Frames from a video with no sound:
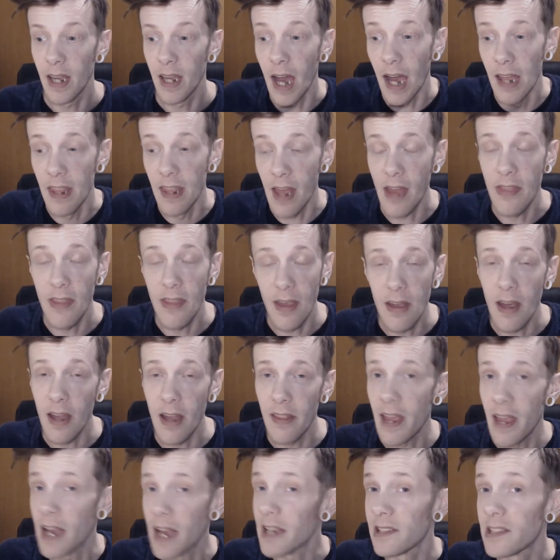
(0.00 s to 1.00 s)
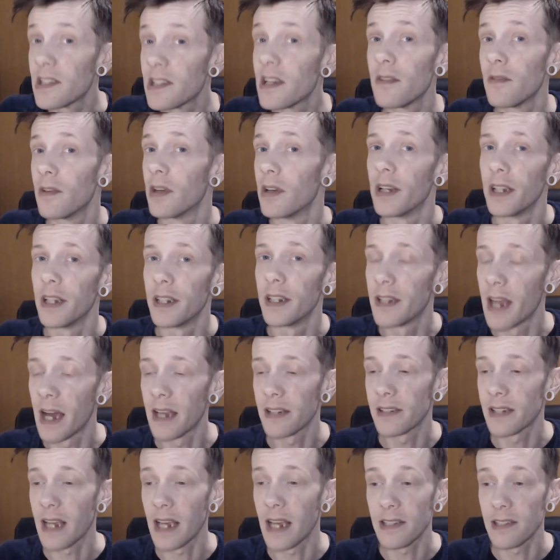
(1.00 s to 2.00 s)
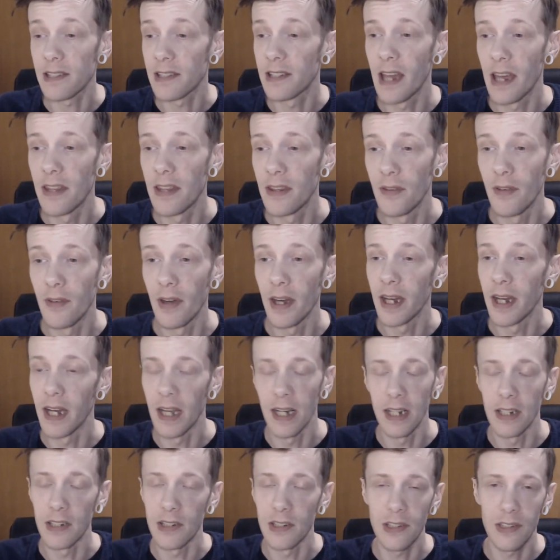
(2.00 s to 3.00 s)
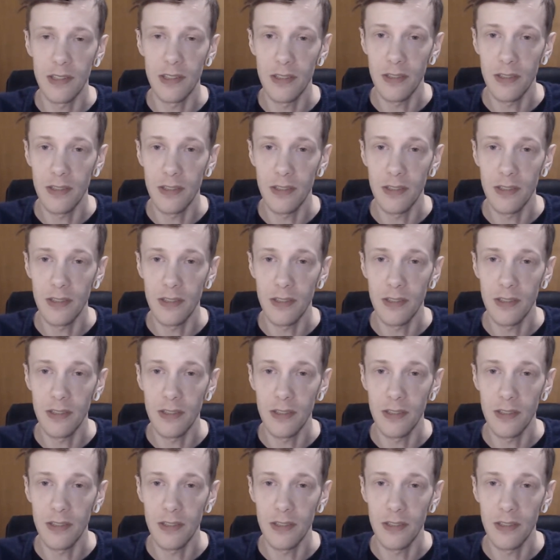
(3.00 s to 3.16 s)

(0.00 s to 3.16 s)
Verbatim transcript: and and, then, and, that's it really that that's the end of it and it's